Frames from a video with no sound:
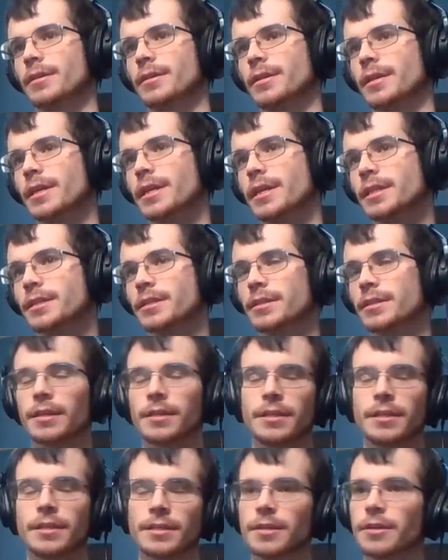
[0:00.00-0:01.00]
He
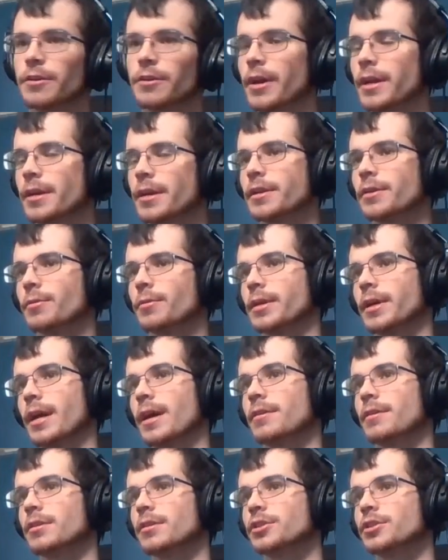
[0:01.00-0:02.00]
doesn't know how to deal with it.
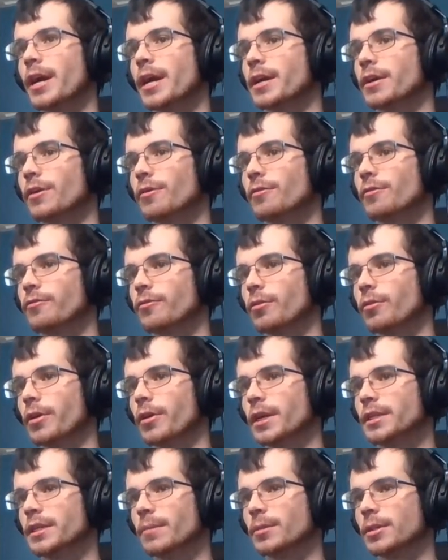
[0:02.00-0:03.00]
I'm going to try and go for
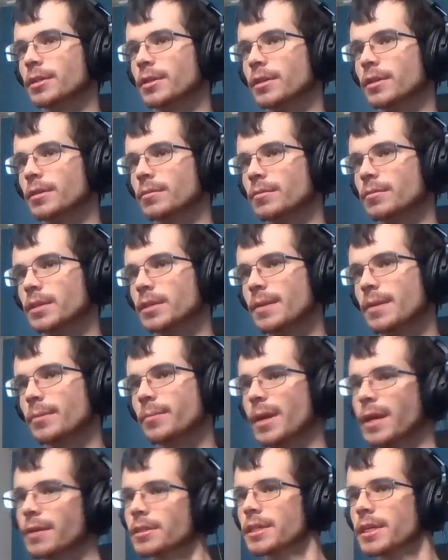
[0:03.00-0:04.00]
a double table
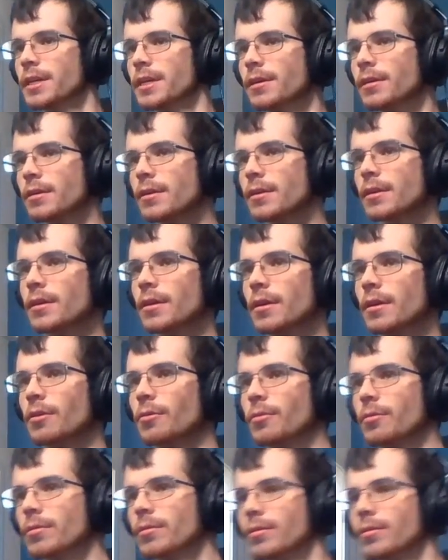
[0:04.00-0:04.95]
bounce here. Oh.